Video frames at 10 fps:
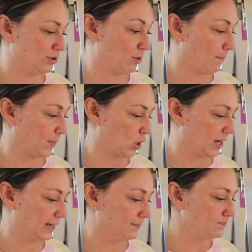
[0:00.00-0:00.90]
don't burn
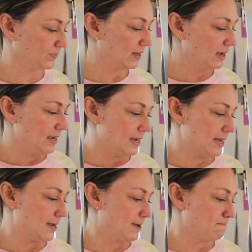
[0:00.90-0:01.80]
it.
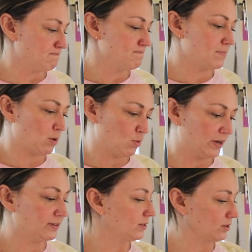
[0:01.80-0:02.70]
But
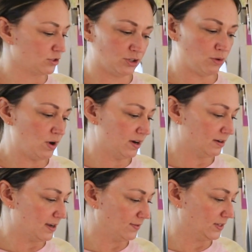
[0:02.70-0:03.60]
once there's no water
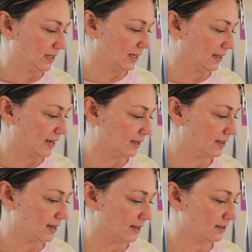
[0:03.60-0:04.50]
left in it like
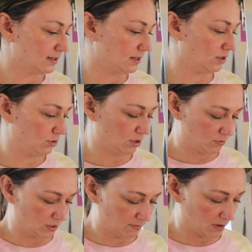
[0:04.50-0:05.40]
this, you don't
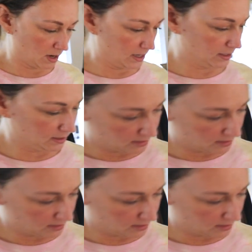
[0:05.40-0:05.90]
want to burn it.